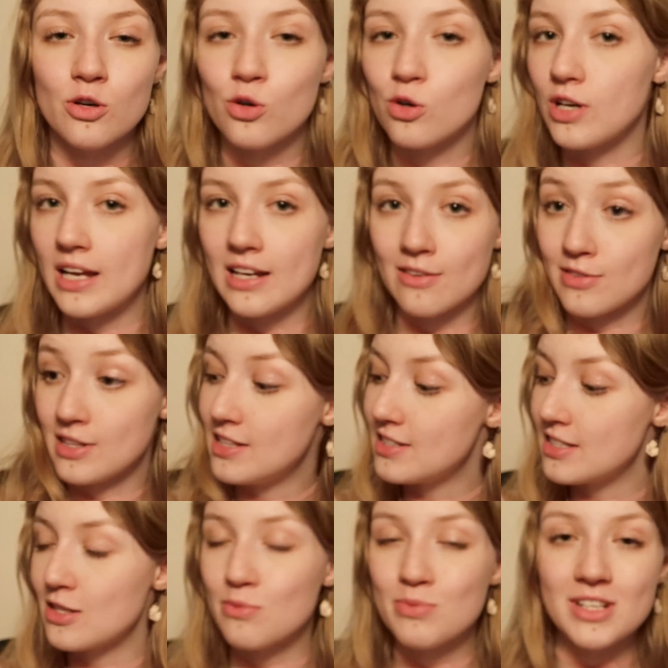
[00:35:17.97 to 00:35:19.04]
Or any of
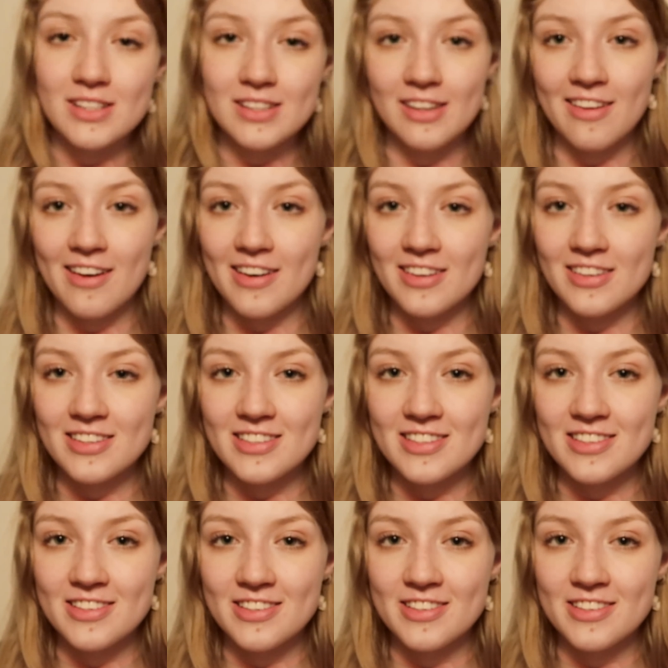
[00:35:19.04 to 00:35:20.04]
these that you particularly liked?